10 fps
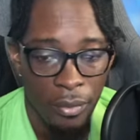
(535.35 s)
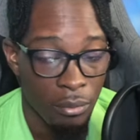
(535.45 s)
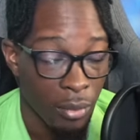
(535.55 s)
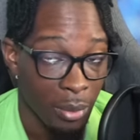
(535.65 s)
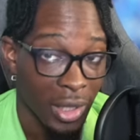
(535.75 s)

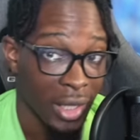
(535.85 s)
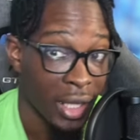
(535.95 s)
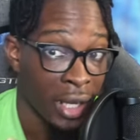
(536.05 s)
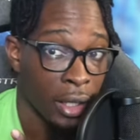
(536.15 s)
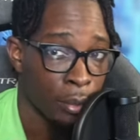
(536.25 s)
Remember to hit
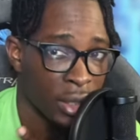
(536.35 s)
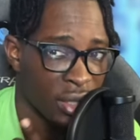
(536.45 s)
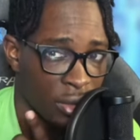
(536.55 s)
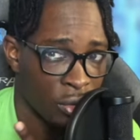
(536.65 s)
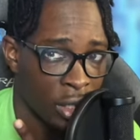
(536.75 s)
that like button,
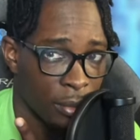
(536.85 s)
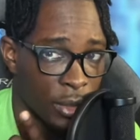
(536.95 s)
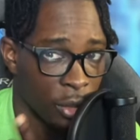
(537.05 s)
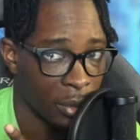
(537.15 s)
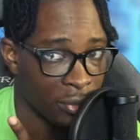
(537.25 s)
subscribe,
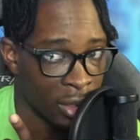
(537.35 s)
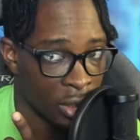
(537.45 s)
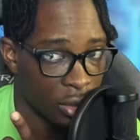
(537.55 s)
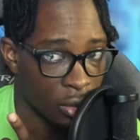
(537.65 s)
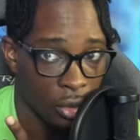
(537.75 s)
turn on
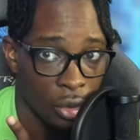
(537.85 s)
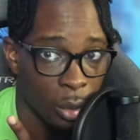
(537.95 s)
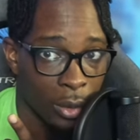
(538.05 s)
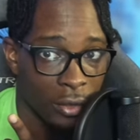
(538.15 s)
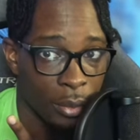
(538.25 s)
notifications so you know
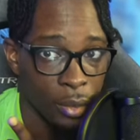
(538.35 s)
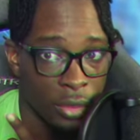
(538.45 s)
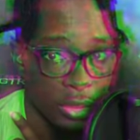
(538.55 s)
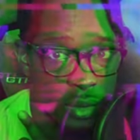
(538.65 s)
when I post.